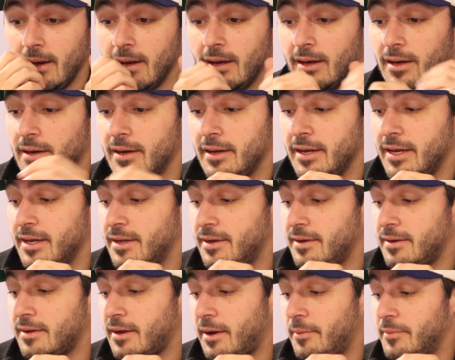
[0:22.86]

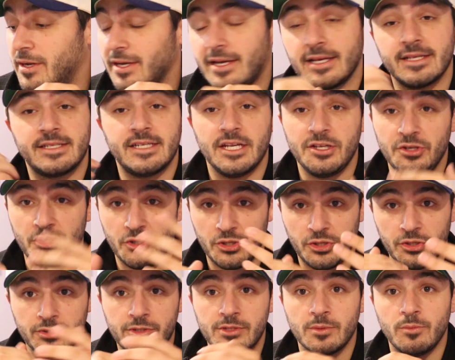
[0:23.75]
And I'm going to continue to
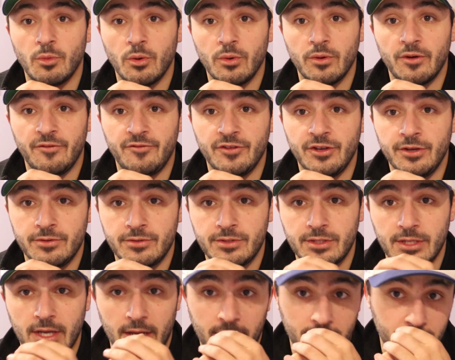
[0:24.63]
do some more
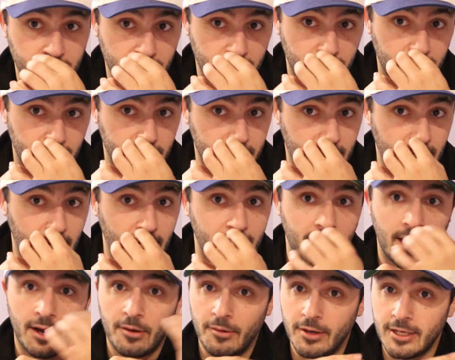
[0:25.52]
reviews, and
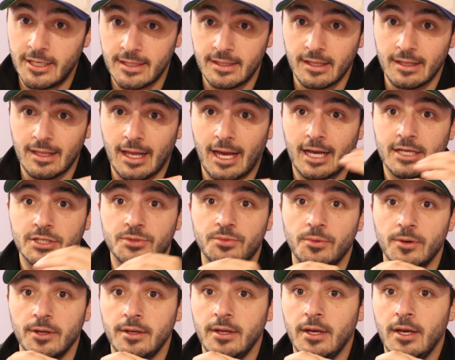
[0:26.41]
kind of how I did the
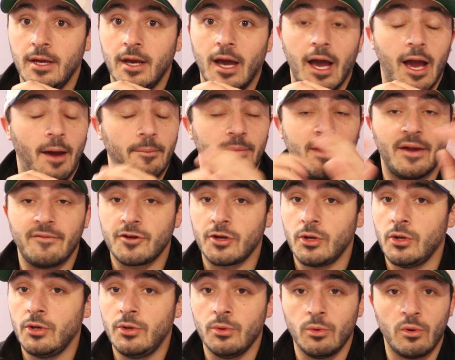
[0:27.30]
last one. I'm never
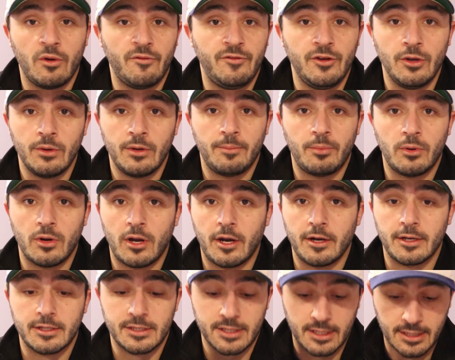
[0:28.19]
going to do a review on a
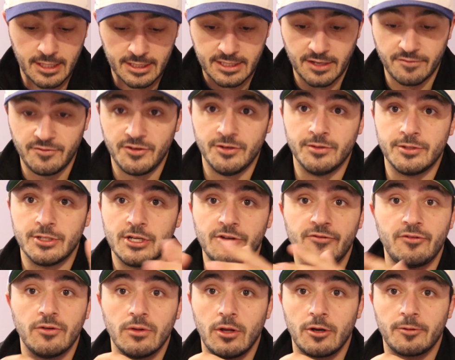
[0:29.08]
product unless I've used
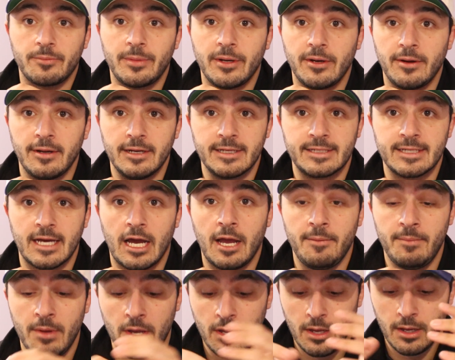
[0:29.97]
it for a long period of
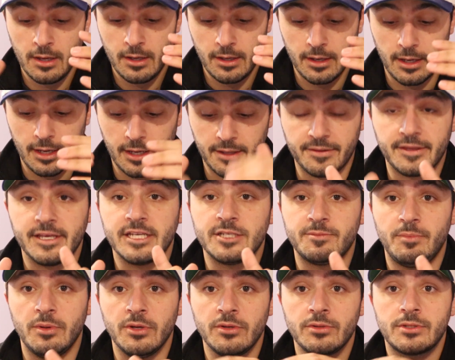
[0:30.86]
time. And
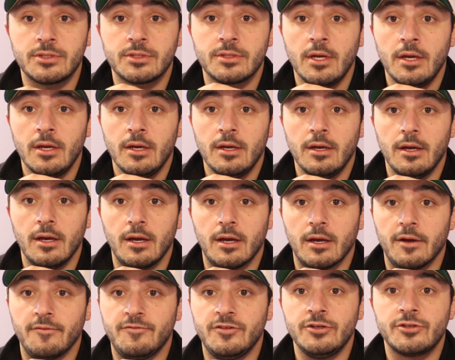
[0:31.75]
these boots
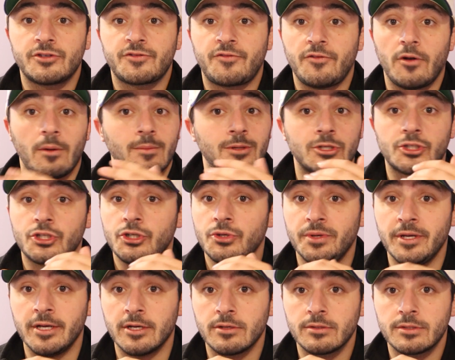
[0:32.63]
I've used for almost
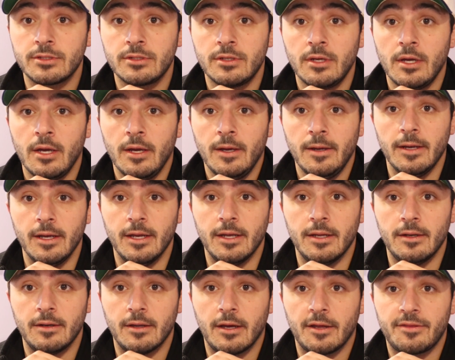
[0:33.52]
2 years.
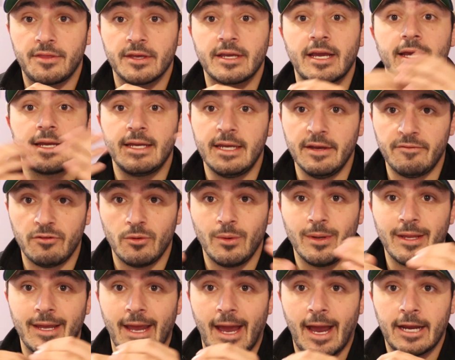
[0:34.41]
And I think I can give a
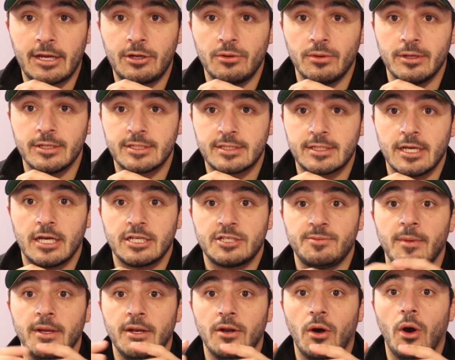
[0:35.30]
really accurate
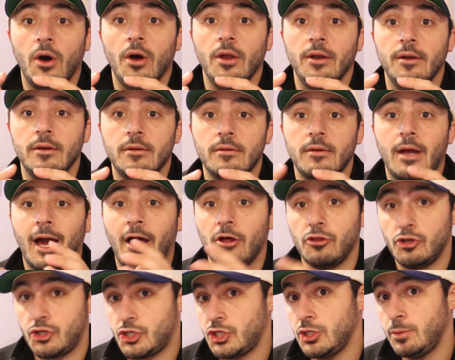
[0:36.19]
assessment on
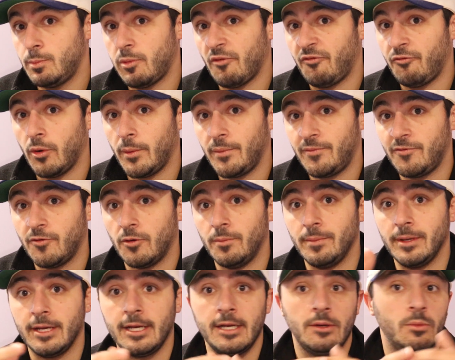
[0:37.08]
how the shoe performed for
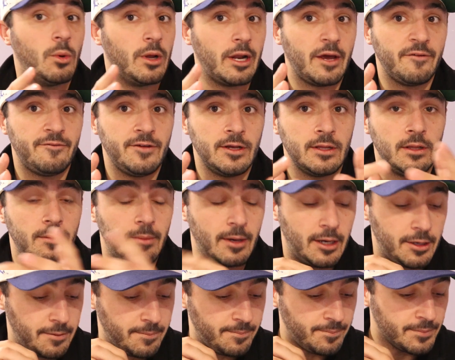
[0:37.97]
me and what I feel
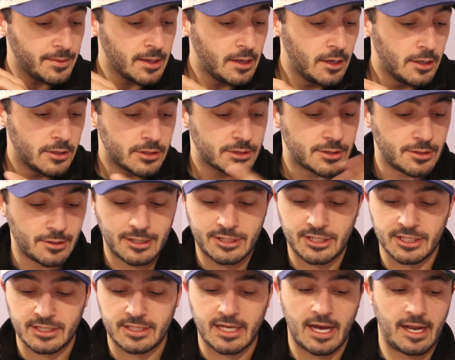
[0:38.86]
about it. So
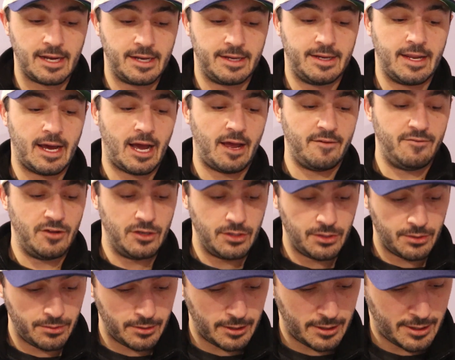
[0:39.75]
let's just kind of dive
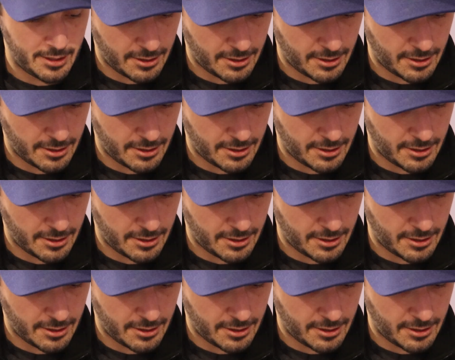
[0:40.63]
into it